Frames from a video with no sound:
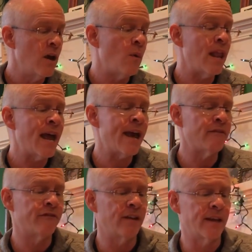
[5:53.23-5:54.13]
While I have
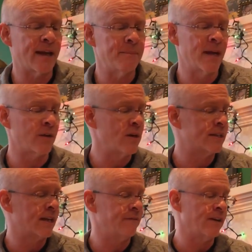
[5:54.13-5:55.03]
a feeling I'm not going to
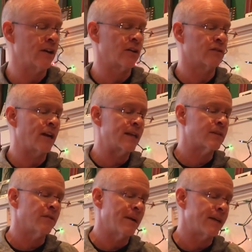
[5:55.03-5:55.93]
get very good grades
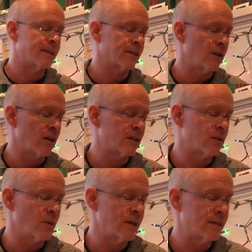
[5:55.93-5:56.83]
for my stick dog
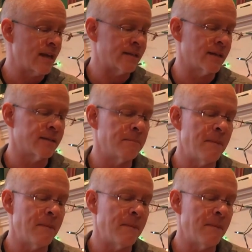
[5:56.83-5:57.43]
stories, that doesn't